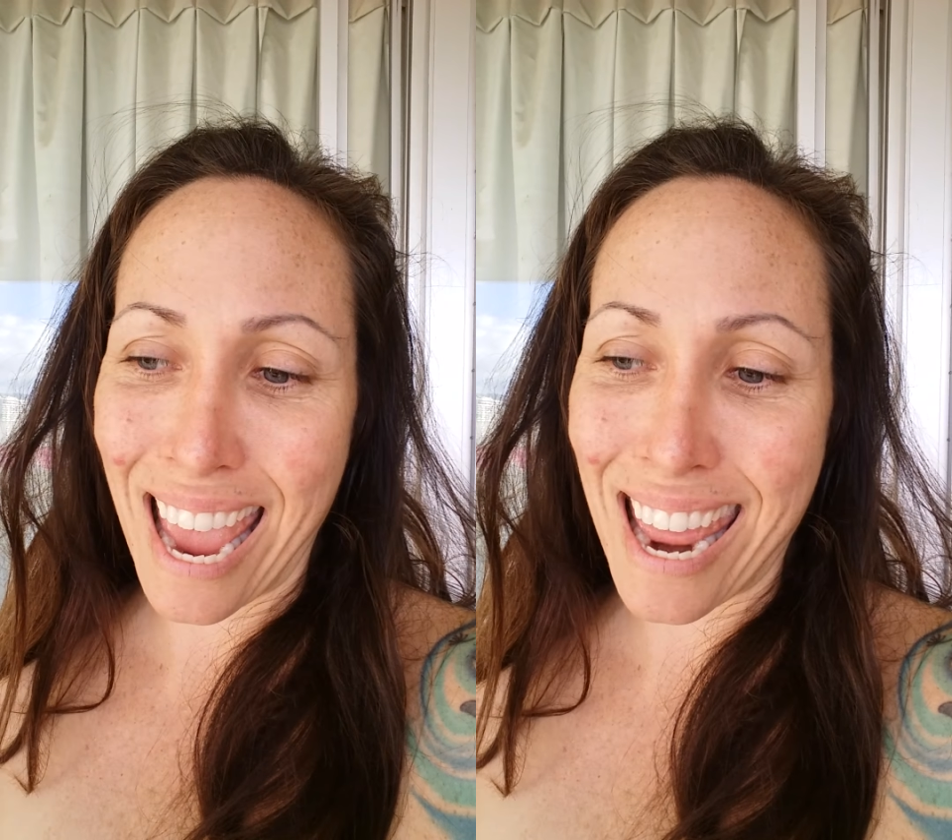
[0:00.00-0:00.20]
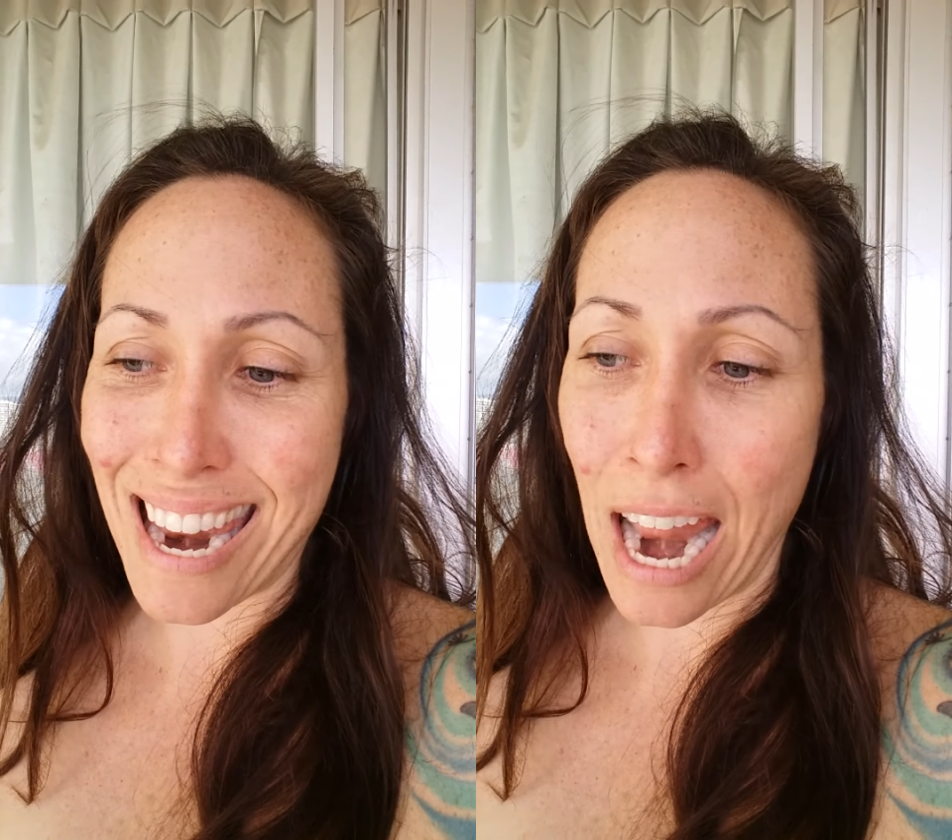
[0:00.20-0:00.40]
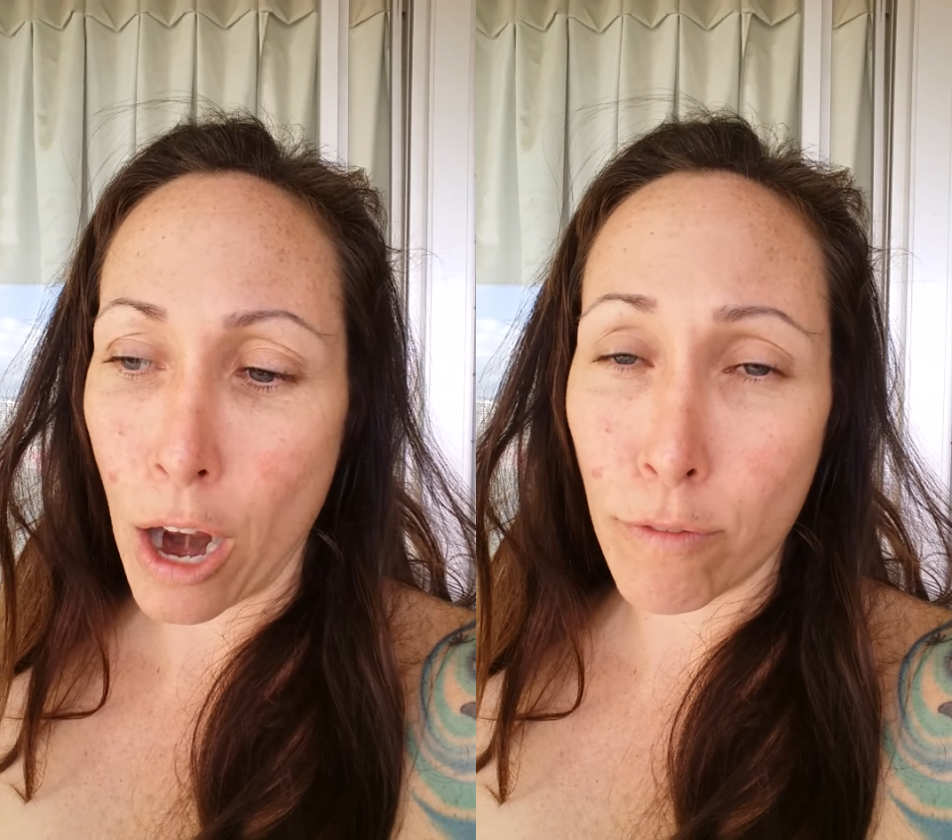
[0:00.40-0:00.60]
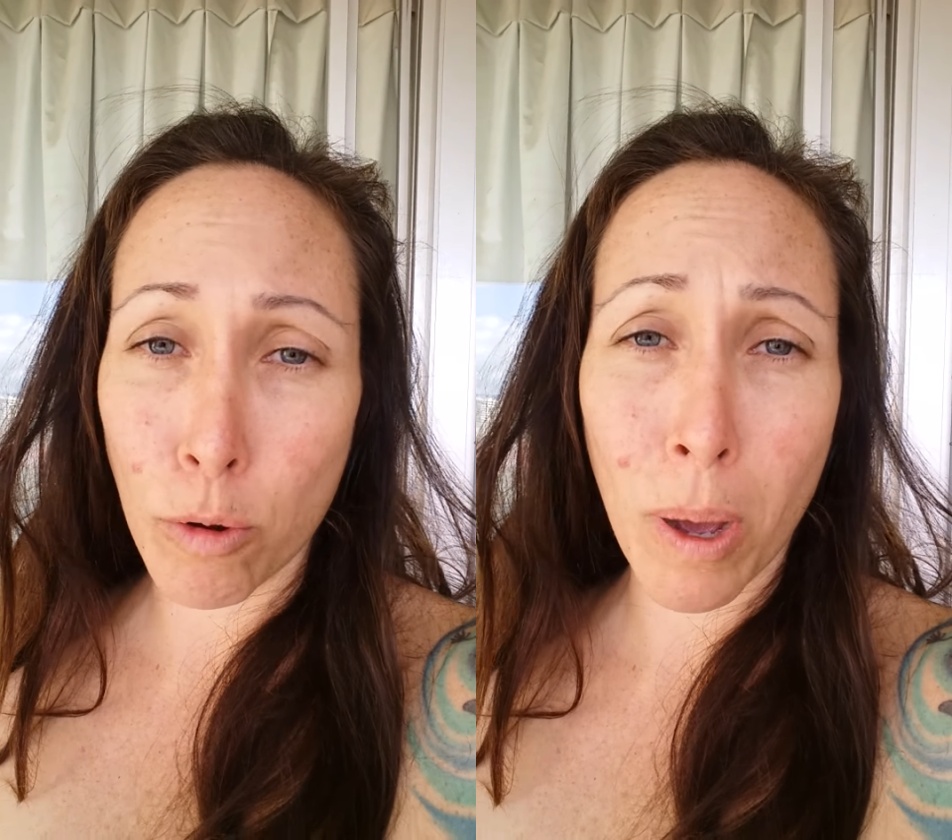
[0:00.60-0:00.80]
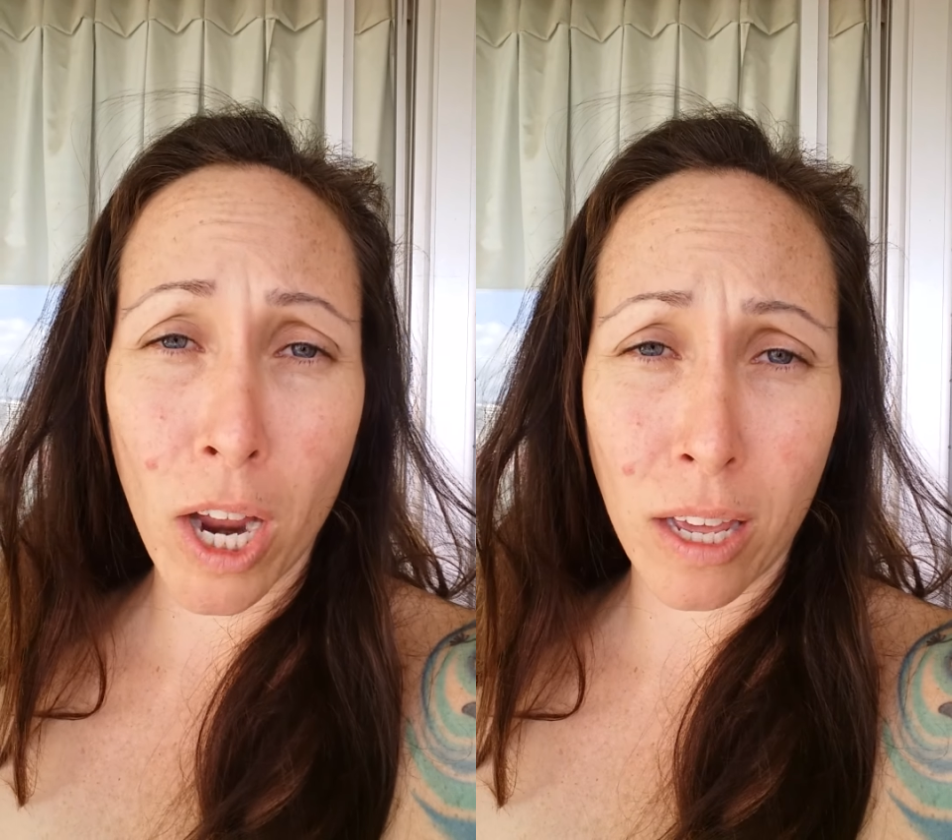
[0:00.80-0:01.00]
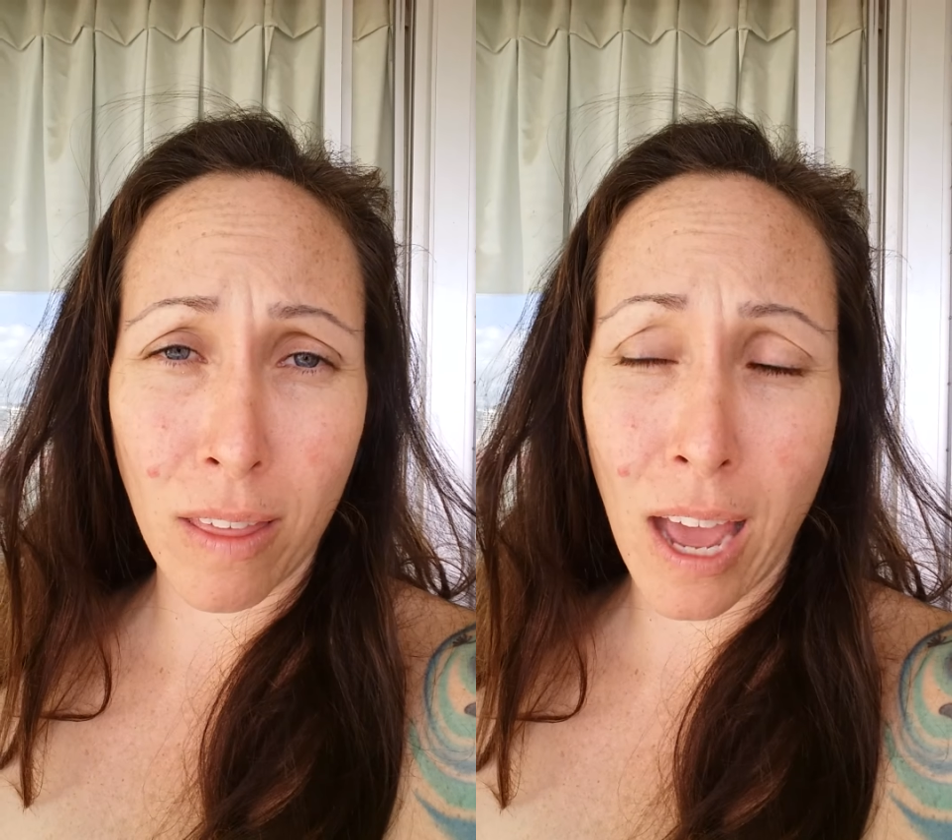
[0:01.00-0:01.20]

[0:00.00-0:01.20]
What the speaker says: in and out of your body.